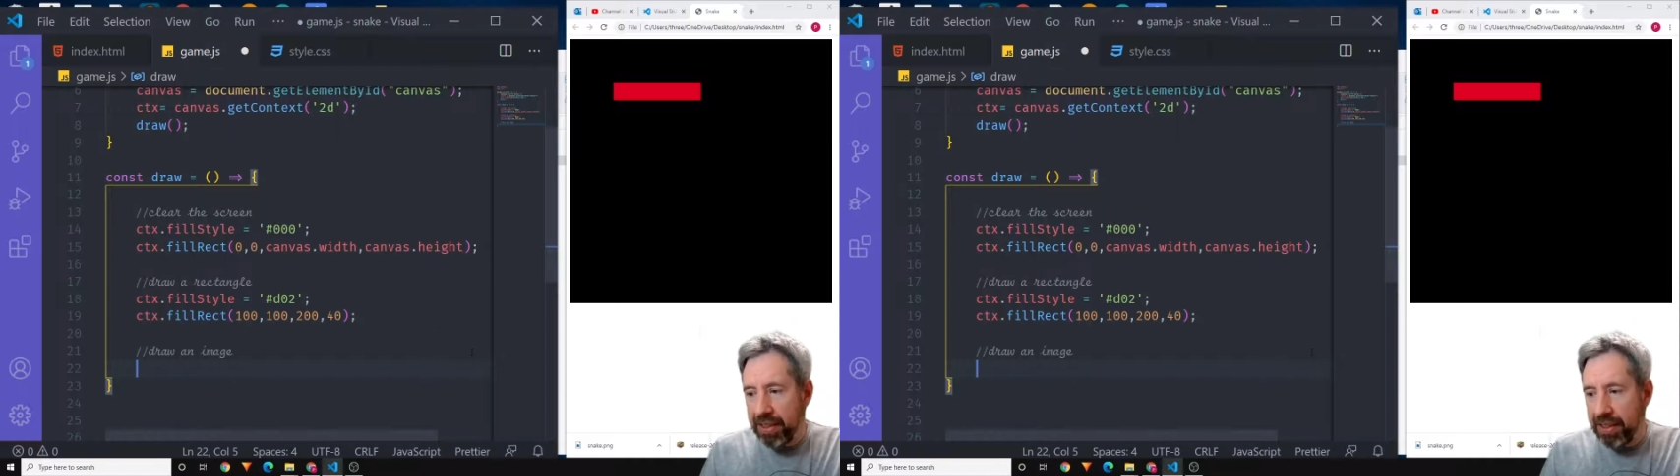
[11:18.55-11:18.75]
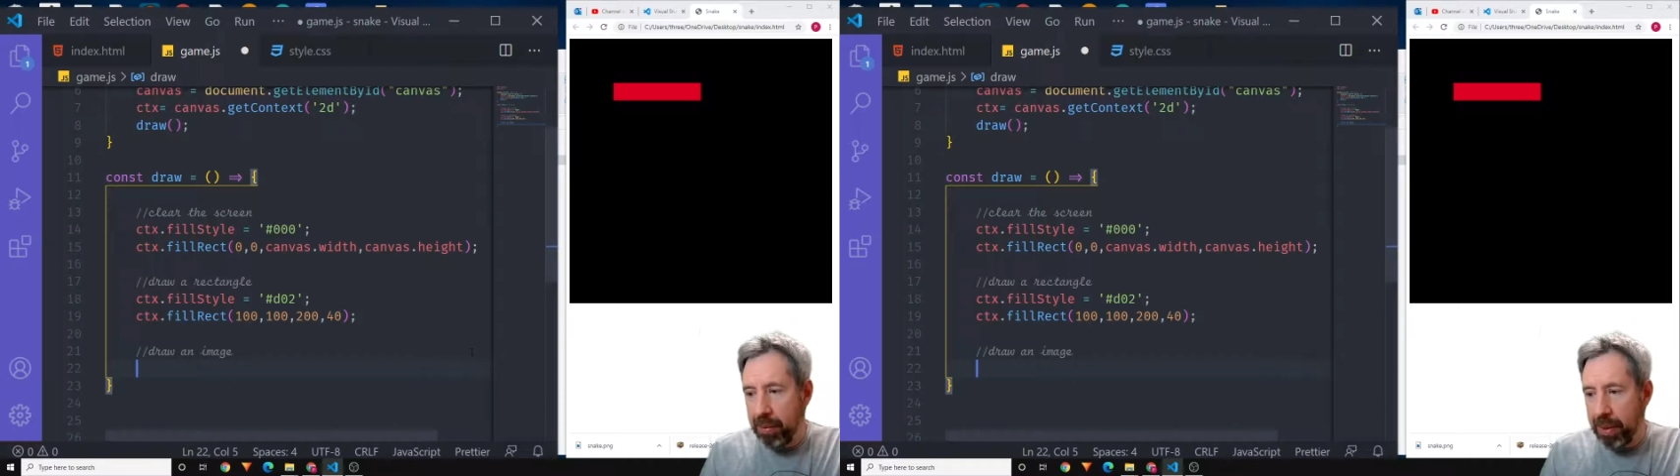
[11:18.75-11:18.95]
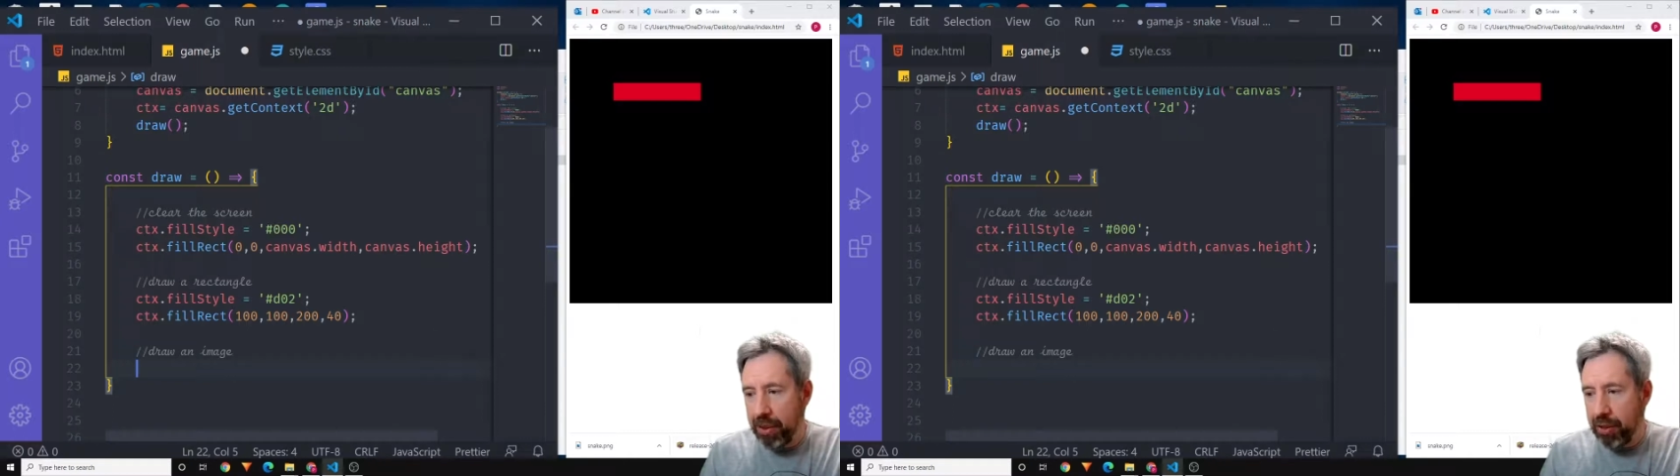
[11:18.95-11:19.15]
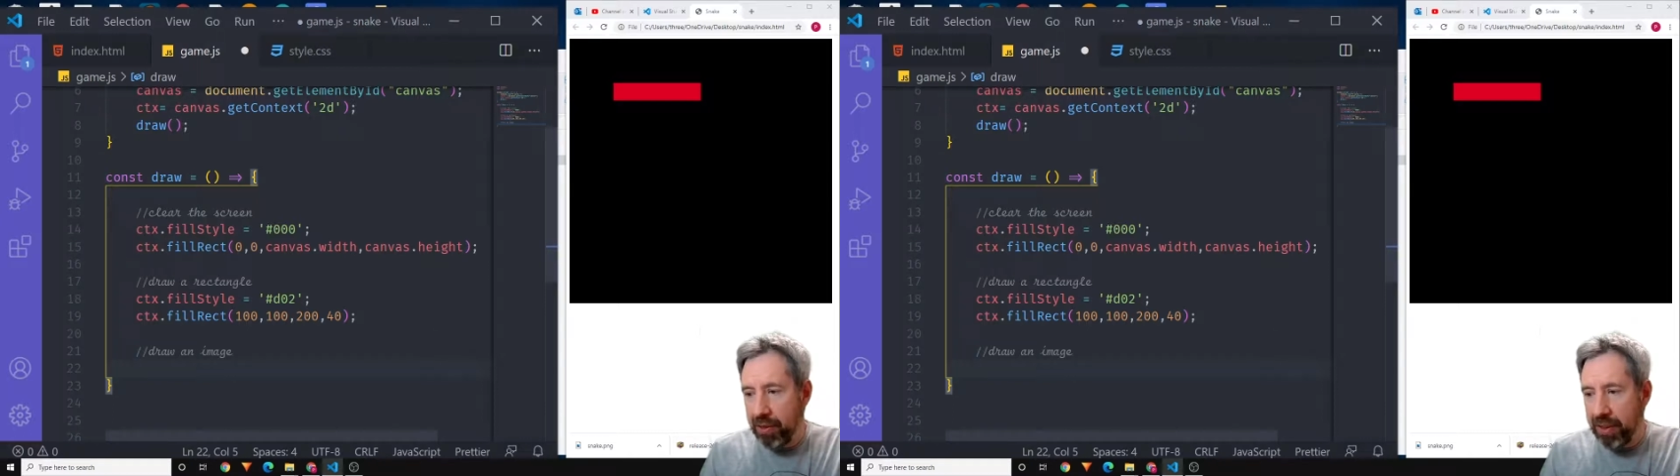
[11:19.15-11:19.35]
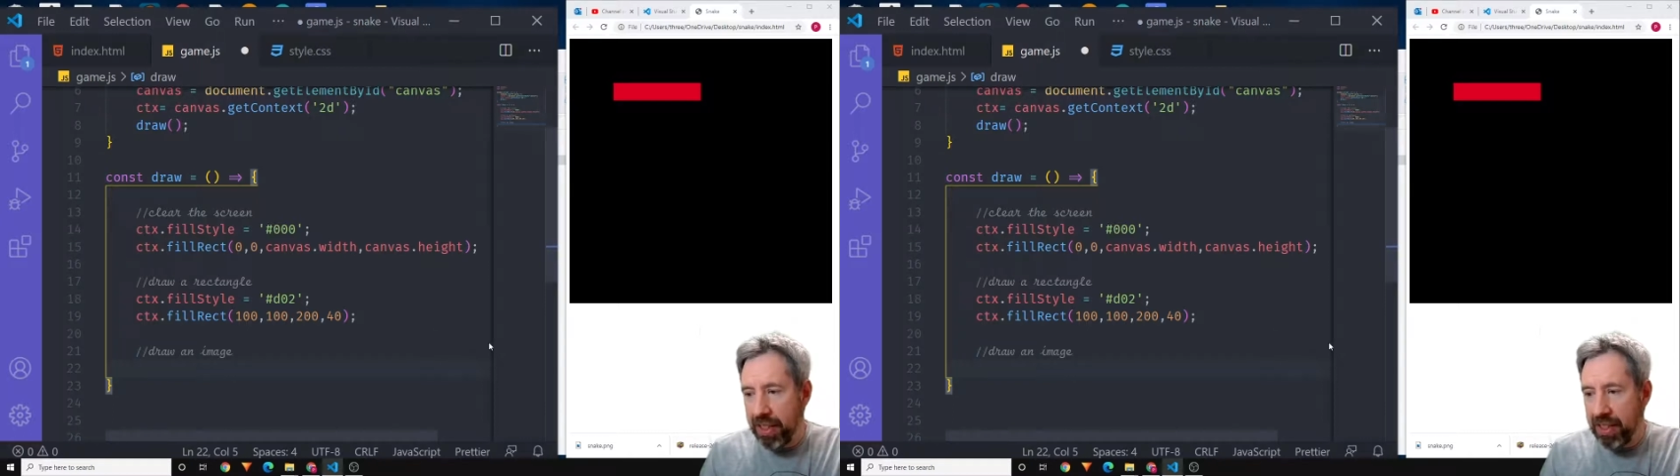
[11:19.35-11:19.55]
an image
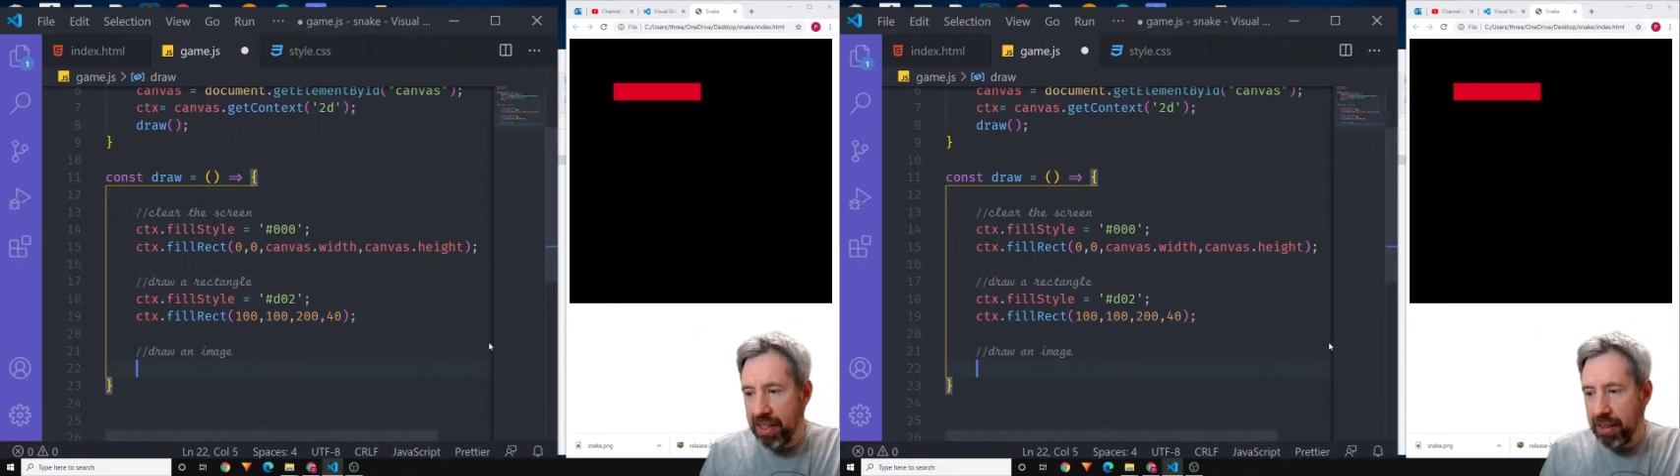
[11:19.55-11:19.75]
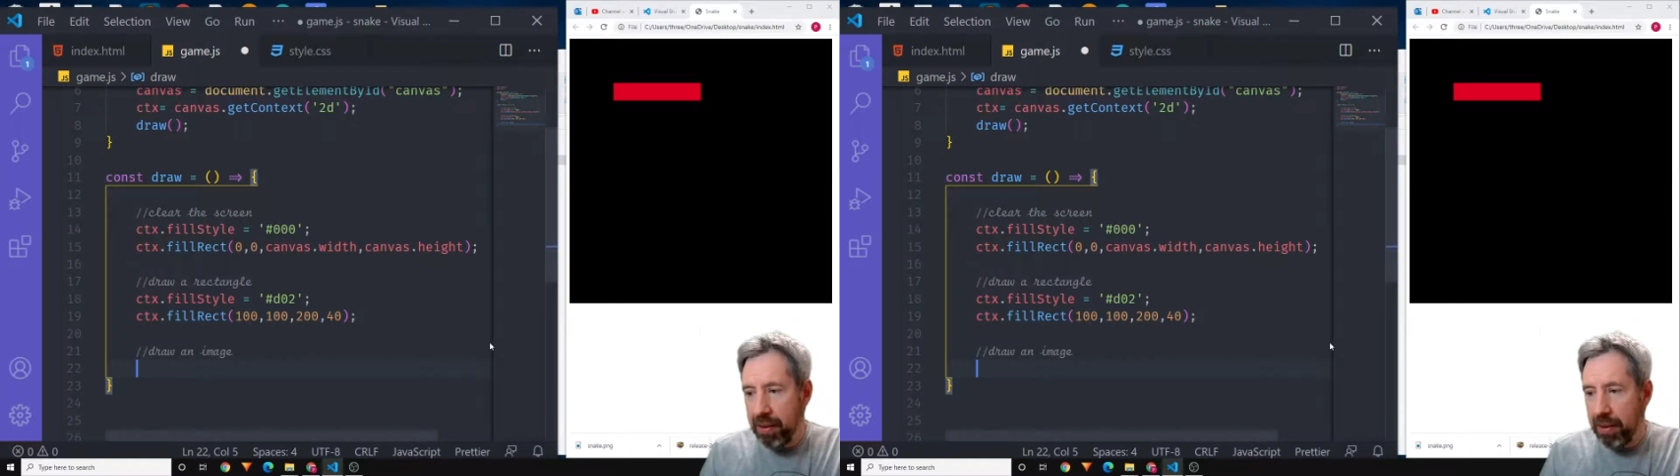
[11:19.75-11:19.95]
for this.